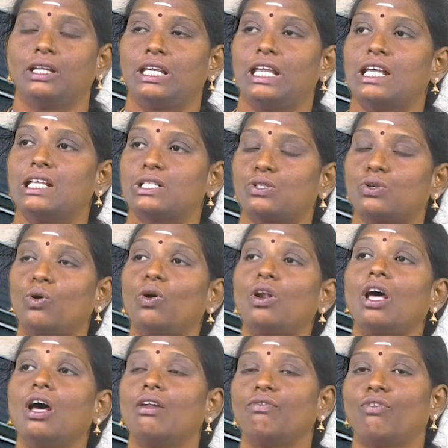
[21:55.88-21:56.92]
A
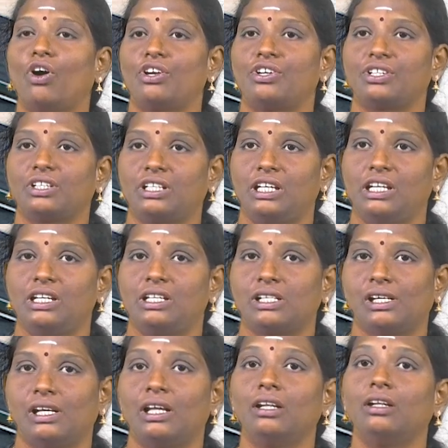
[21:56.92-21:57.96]
solar water
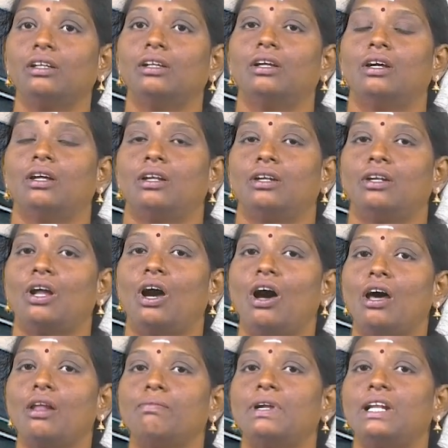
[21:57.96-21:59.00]
heater
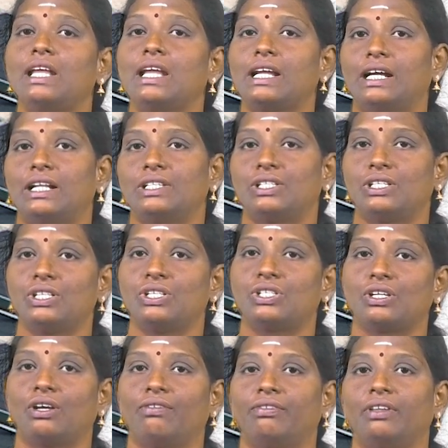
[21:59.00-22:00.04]
normally
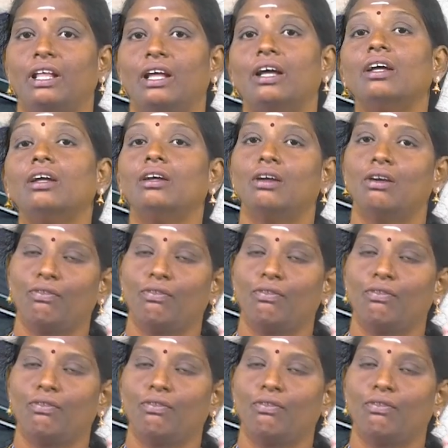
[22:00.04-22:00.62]
consists of the